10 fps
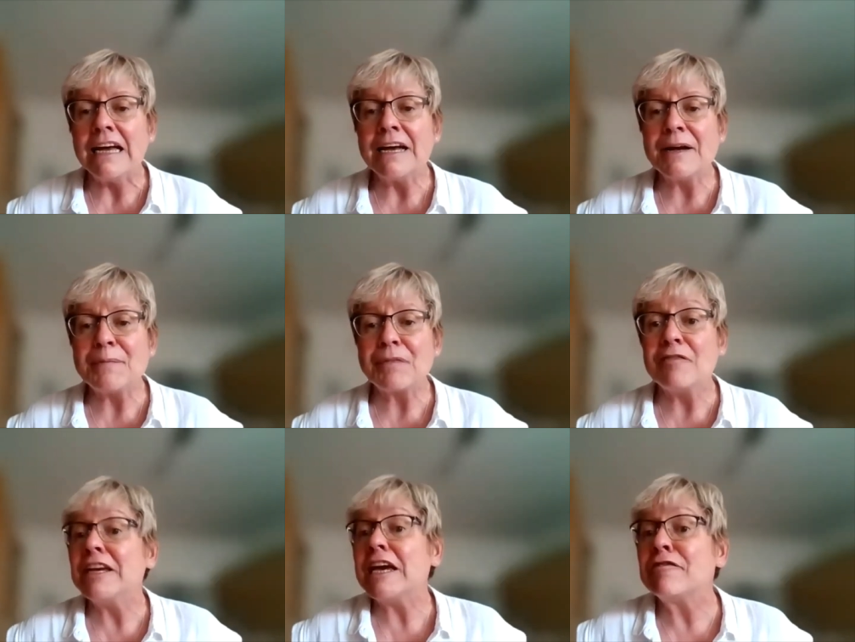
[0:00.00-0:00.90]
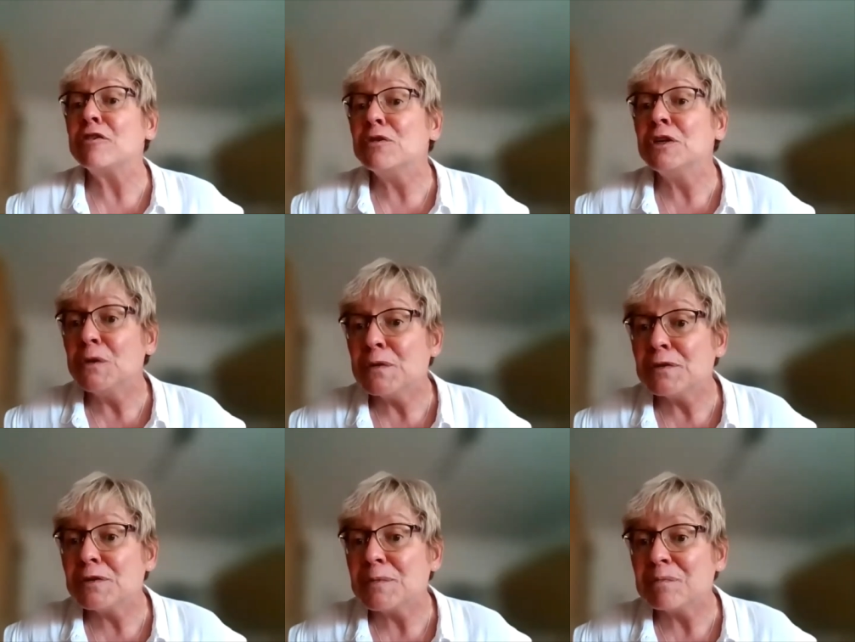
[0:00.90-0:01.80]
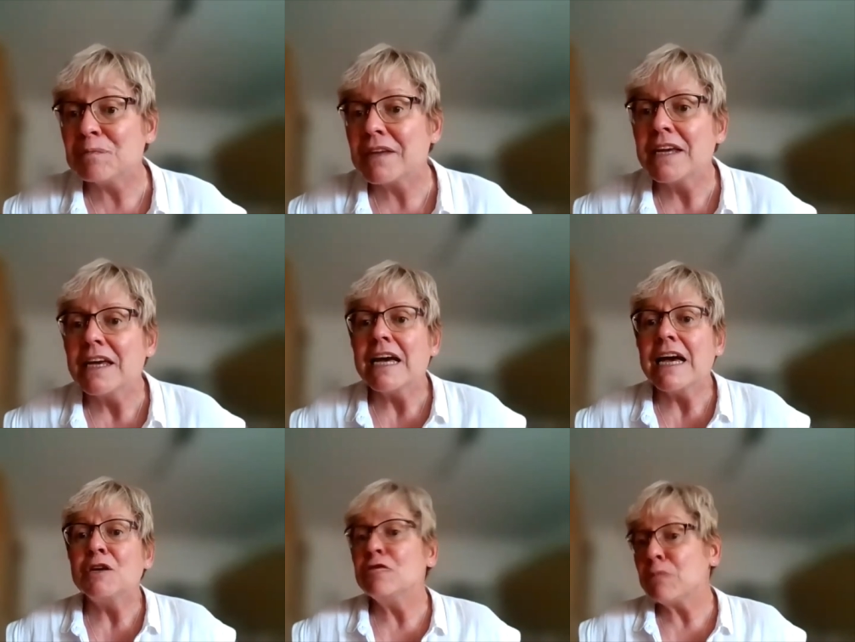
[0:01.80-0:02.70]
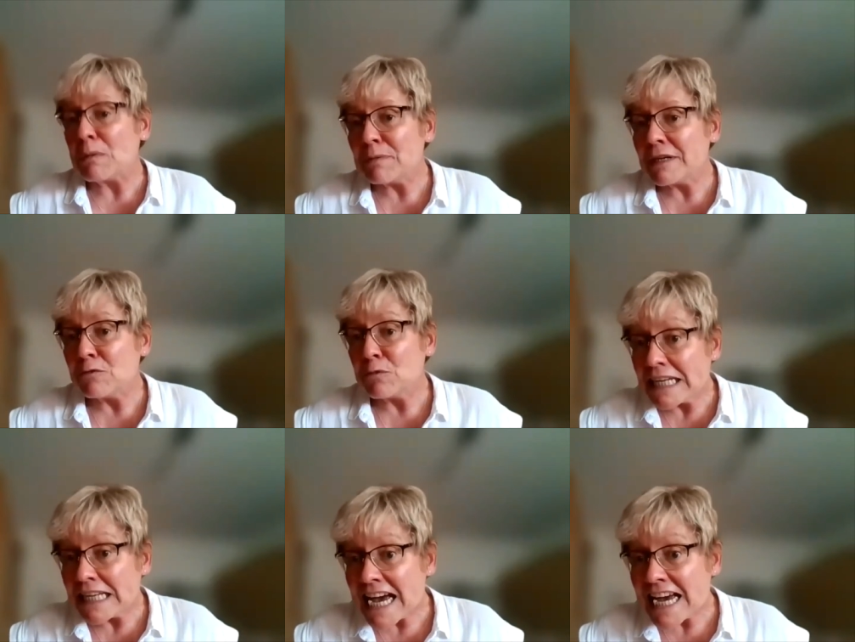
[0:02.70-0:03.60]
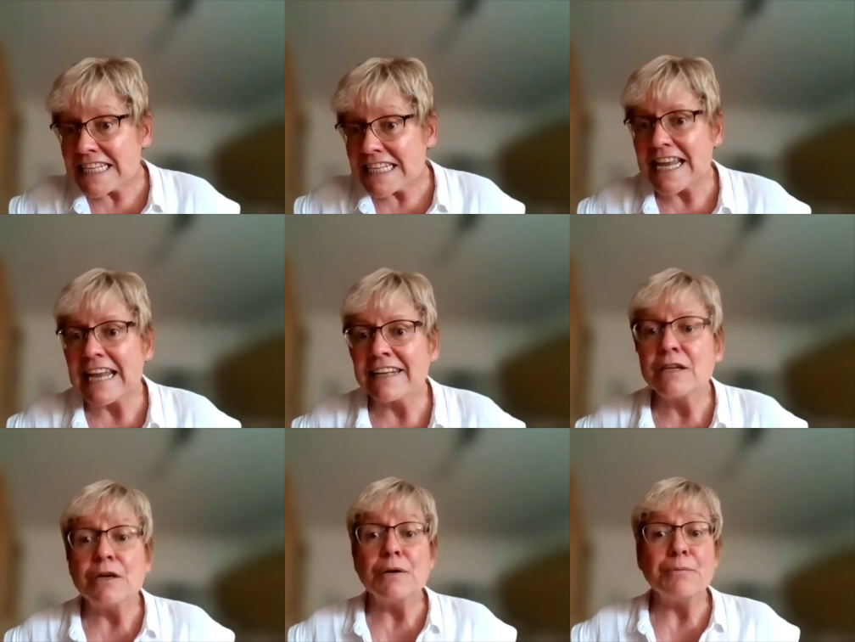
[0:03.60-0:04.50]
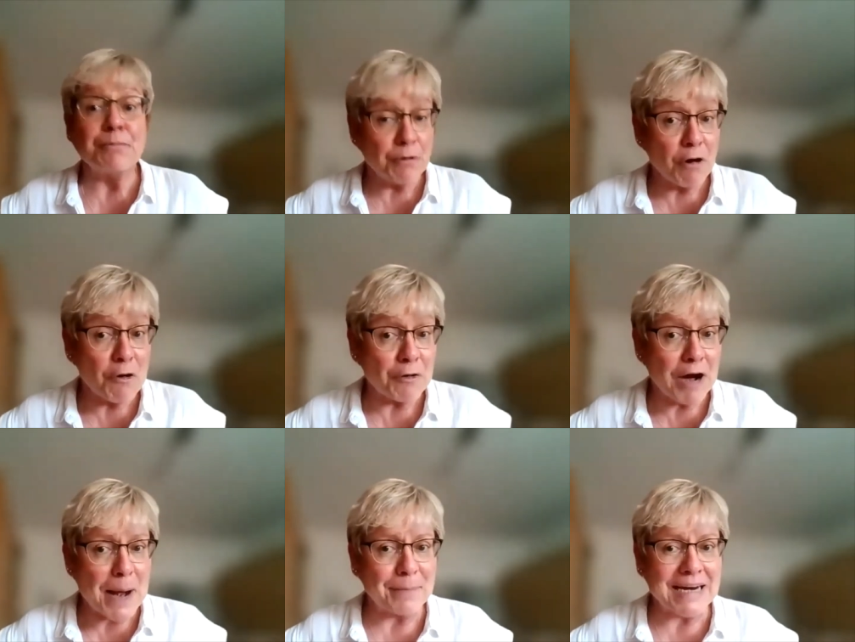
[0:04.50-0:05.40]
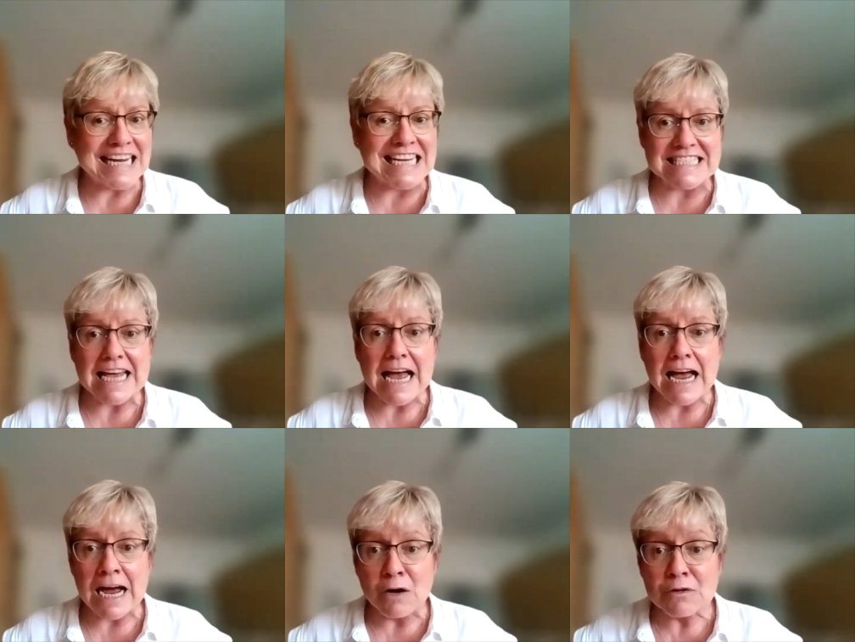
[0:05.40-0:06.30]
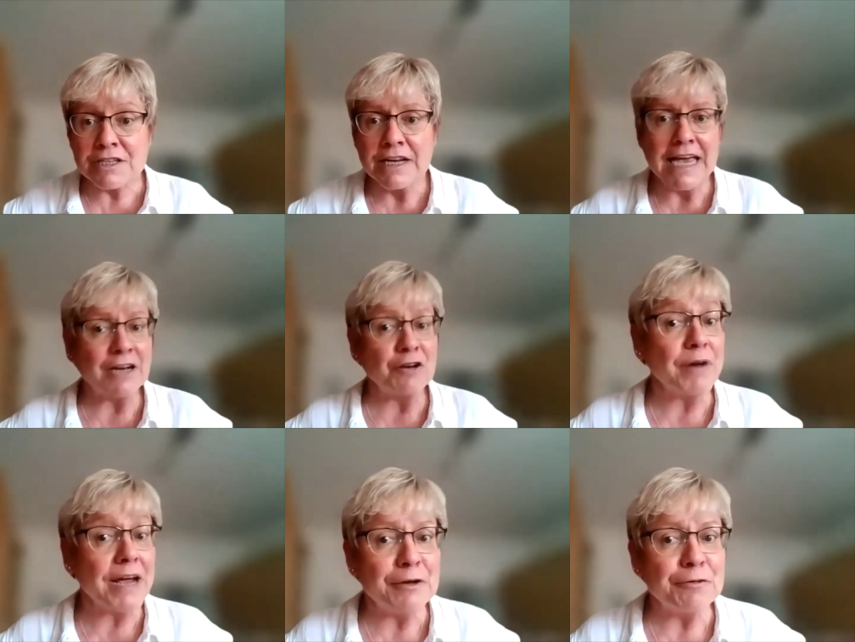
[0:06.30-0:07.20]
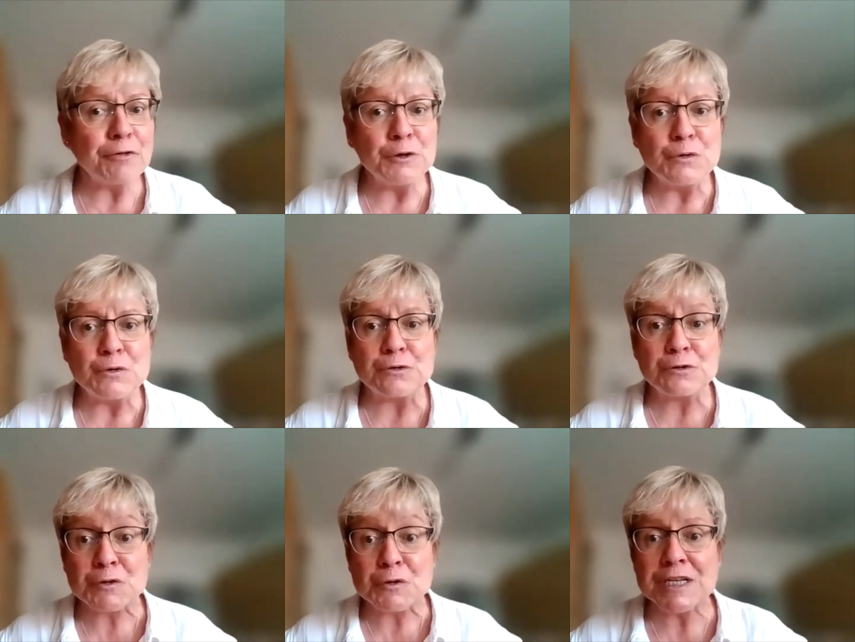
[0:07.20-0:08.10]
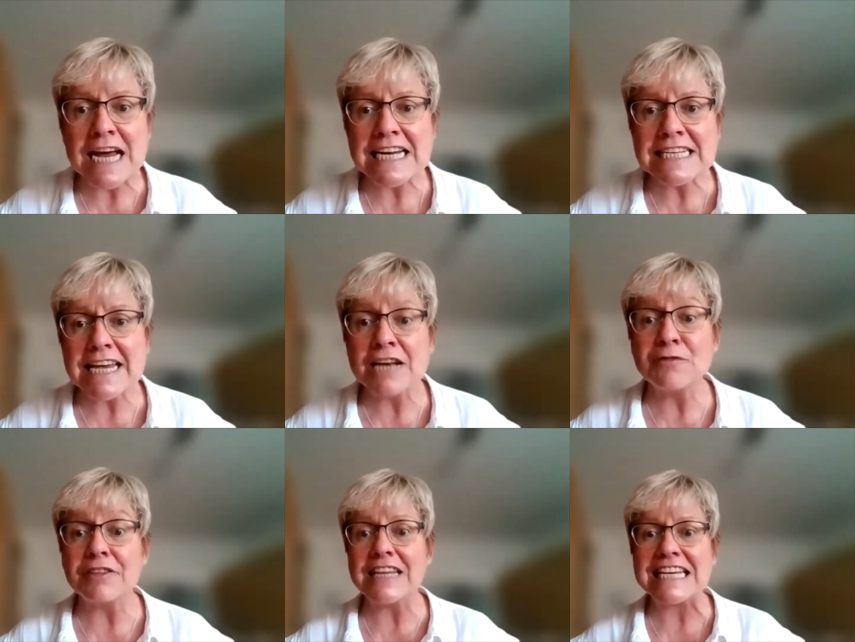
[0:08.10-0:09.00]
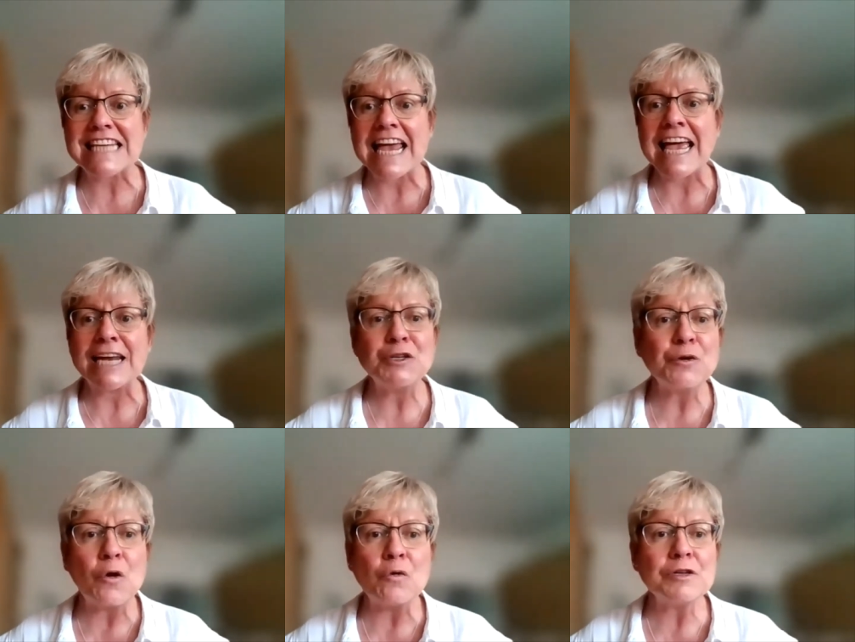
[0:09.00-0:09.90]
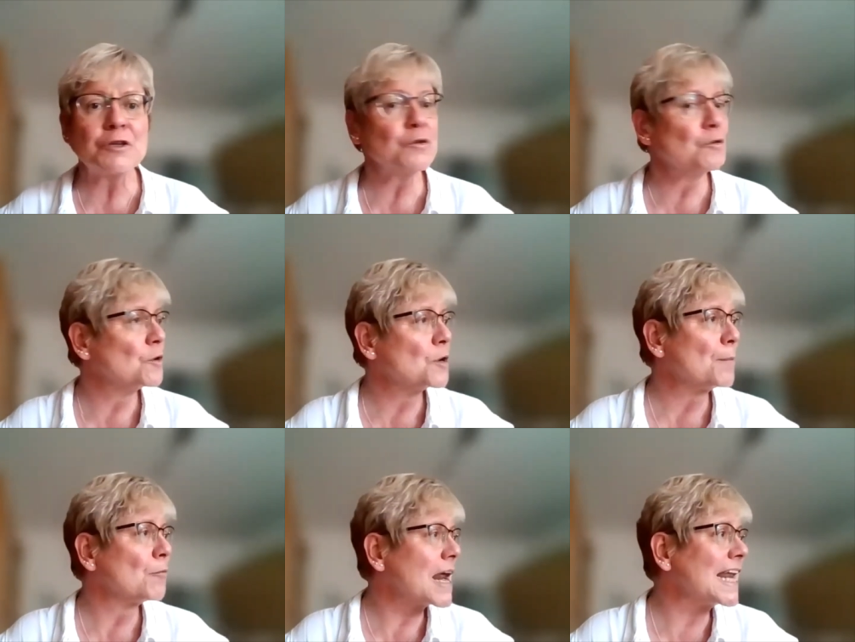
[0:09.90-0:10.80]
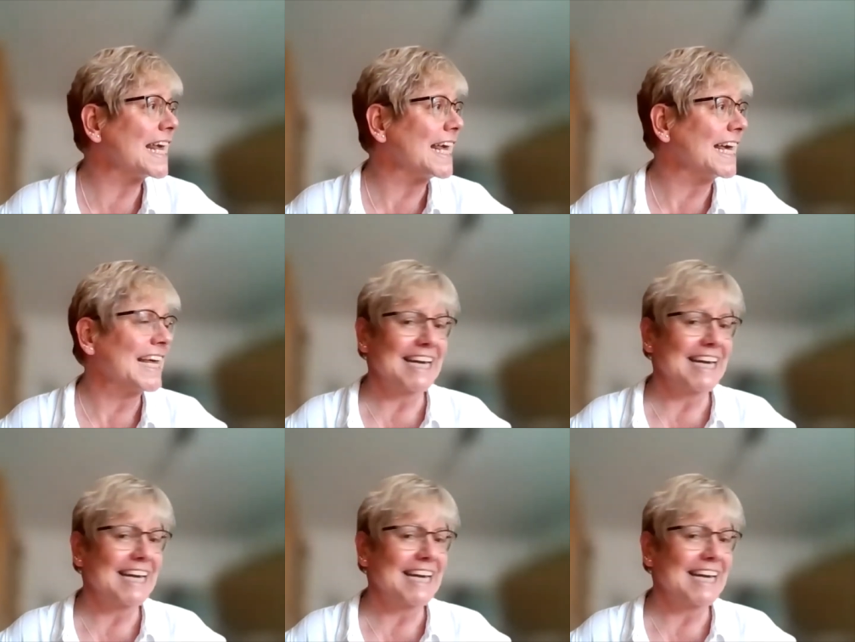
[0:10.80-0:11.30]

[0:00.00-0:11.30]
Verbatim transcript: Um, we have good news. You've probably realized that the program is out and ready for you to scrutinize. And with this, I hand you over to Brenny.